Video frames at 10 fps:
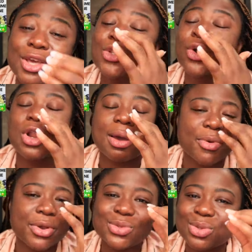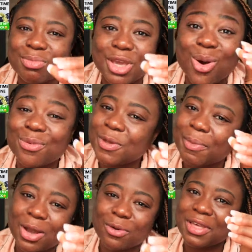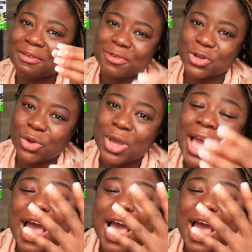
to collaborate with me off the back of that video,